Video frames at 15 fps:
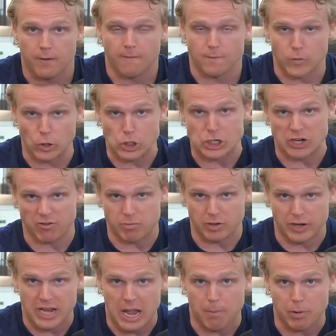first year for
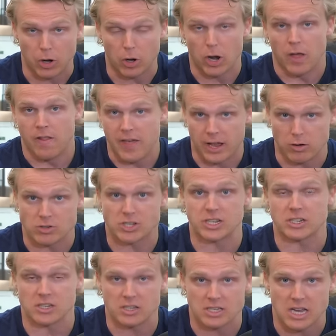Billy Napier. They go
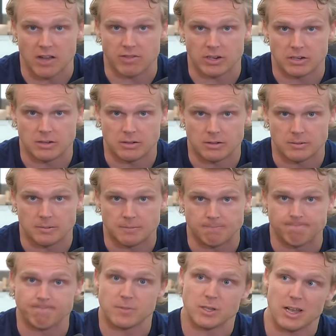six and seven.
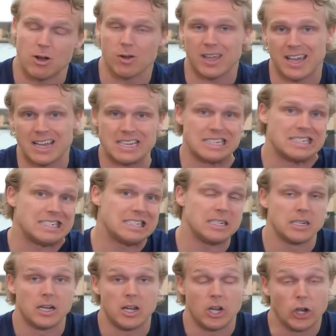Say, okay, eh,
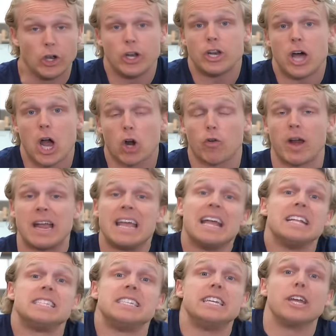good, not great.
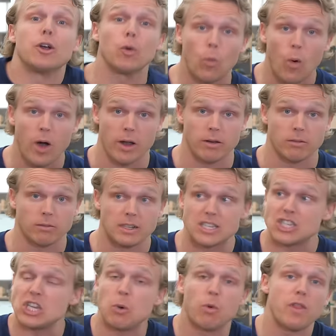It's year one. Let's
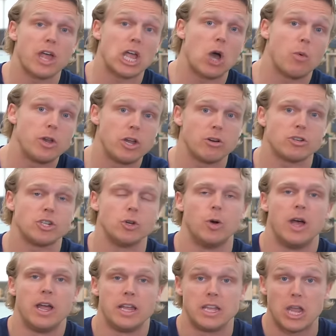see where they go in year two.
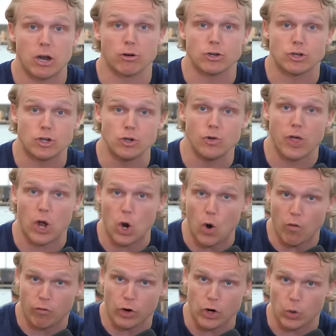Year two, that
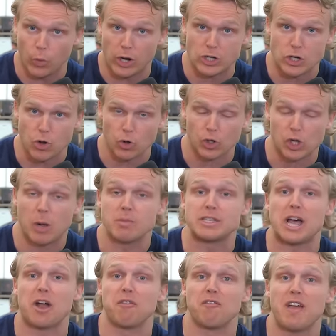over-under win total comes
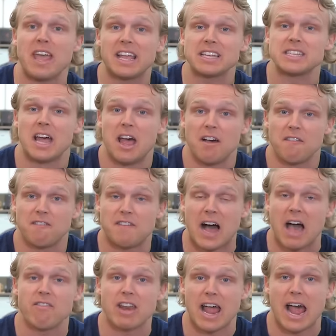out in Vegas.
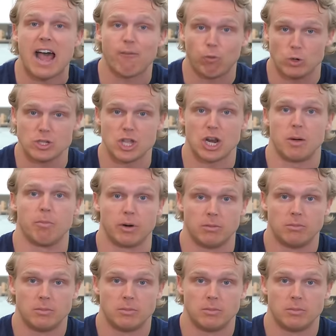Five and a half was the number.